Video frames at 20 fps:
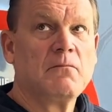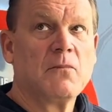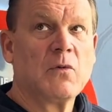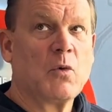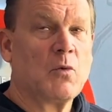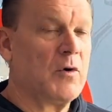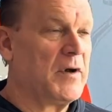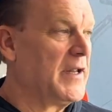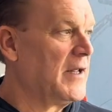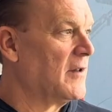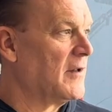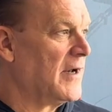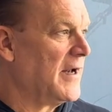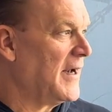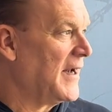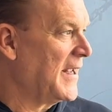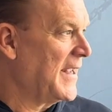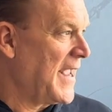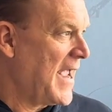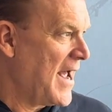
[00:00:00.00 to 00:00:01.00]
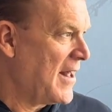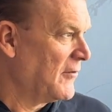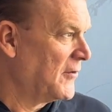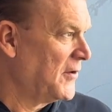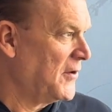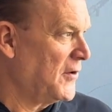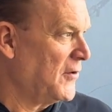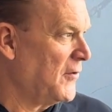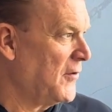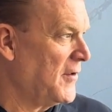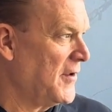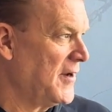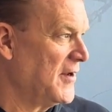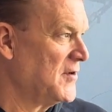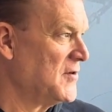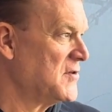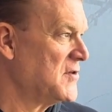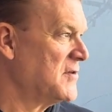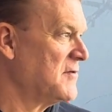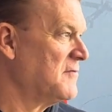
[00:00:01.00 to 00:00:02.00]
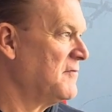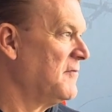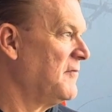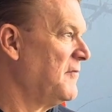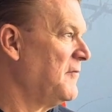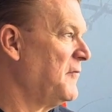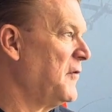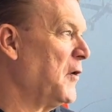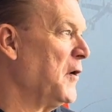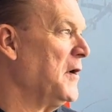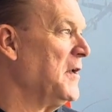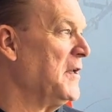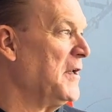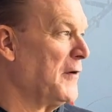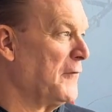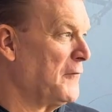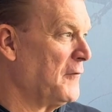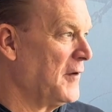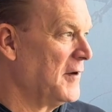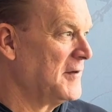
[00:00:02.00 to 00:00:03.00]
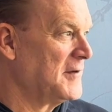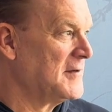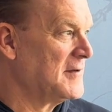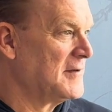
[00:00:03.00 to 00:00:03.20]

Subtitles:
We're dealing in a calendar that is very different.